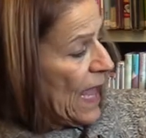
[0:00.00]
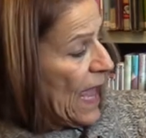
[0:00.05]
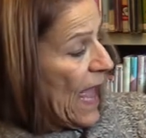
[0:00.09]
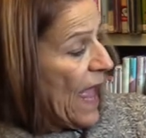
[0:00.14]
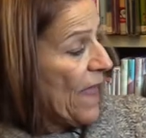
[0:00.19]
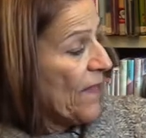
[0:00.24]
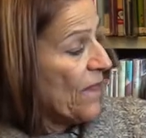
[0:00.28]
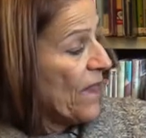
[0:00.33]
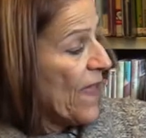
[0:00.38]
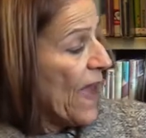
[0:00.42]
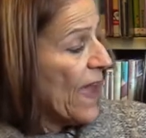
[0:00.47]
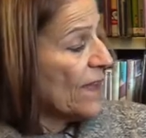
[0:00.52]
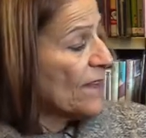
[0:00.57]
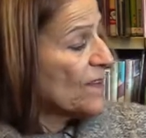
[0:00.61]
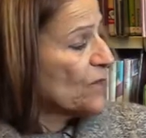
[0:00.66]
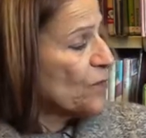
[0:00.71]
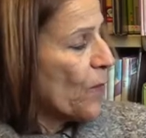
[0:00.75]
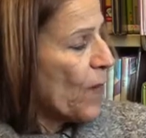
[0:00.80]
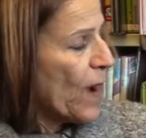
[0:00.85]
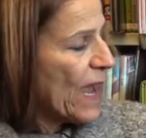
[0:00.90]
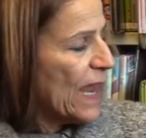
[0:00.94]
And
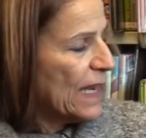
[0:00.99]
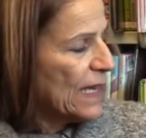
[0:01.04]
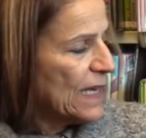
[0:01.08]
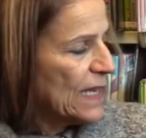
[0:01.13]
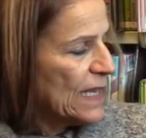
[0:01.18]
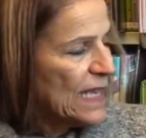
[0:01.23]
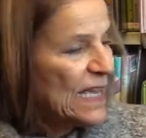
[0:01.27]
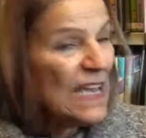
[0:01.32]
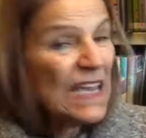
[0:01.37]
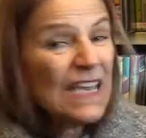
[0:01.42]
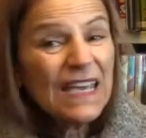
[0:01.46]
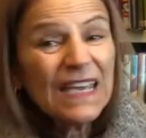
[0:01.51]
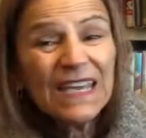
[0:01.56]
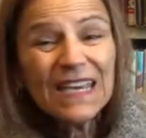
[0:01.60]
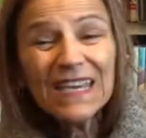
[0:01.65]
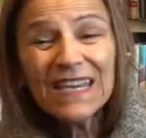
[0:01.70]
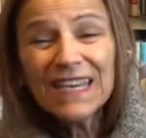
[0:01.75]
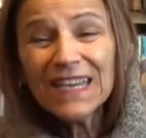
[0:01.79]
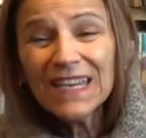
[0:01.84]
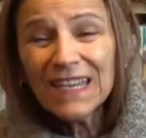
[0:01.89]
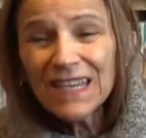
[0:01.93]
that's when
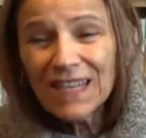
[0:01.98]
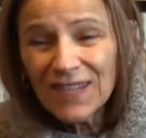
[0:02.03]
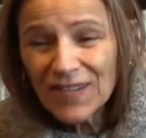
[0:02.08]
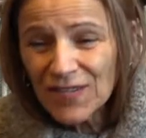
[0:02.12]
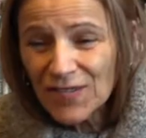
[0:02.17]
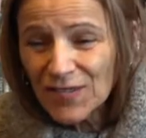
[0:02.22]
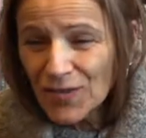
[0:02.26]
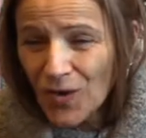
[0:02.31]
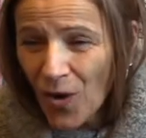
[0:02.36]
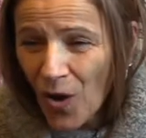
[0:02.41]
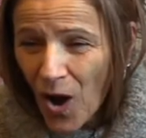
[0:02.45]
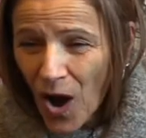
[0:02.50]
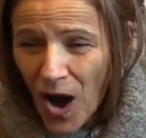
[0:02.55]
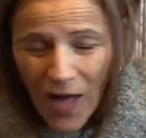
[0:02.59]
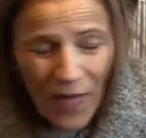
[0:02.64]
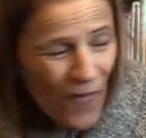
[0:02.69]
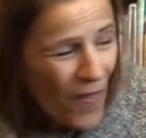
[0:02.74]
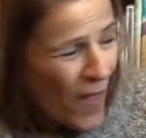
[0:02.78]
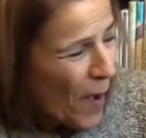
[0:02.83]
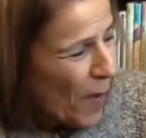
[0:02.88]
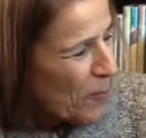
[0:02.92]
he saw
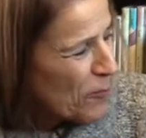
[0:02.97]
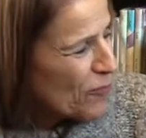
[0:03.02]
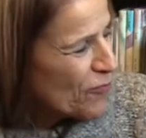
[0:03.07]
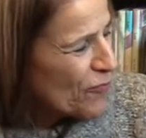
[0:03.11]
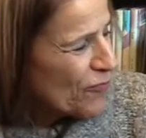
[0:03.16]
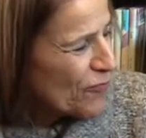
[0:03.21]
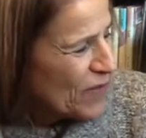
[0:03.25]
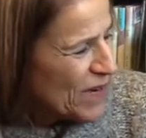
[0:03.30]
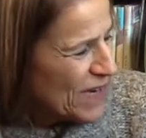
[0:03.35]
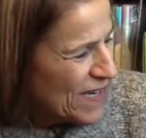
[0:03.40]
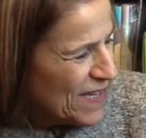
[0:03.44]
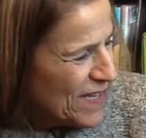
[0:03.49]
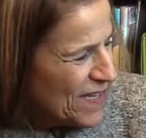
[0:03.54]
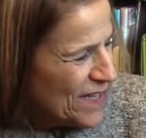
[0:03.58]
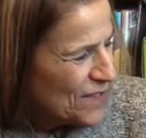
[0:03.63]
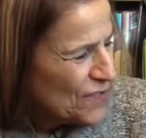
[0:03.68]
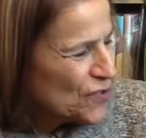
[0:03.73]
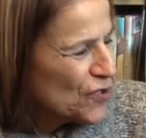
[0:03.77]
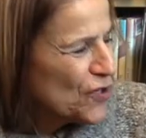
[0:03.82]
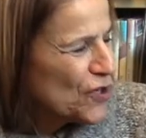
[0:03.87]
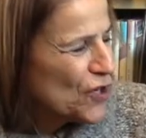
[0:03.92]
the
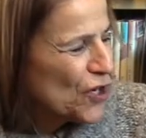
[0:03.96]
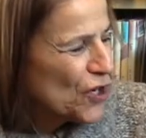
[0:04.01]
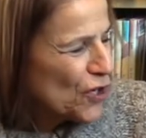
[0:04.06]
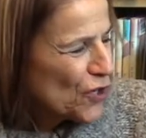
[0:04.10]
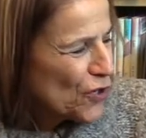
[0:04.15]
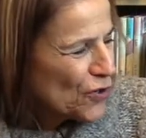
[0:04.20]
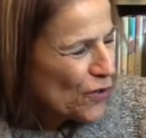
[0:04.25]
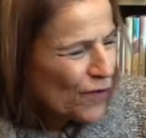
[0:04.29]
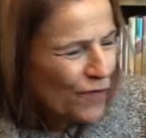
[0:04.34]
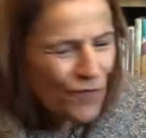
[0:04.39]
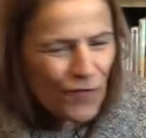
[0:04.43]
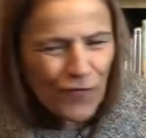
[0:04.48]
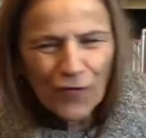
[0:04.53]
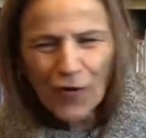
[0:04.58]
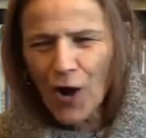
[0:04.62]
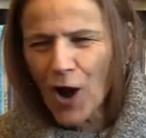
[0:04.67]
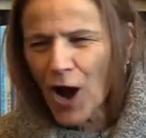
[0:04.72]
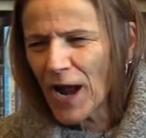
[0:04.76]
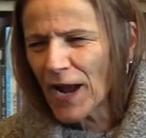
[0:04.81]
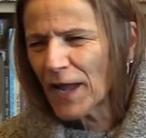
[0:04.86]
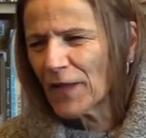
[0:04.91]
prettiest girl
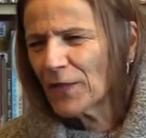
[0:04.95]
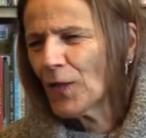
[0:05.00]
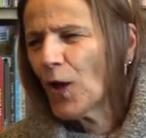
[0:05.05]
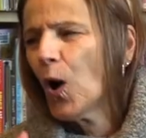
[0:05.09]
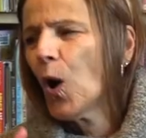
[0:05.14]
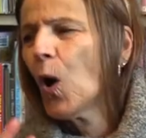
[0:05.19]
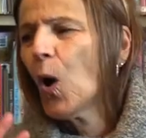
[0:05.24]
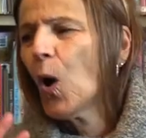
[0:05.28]
frog in the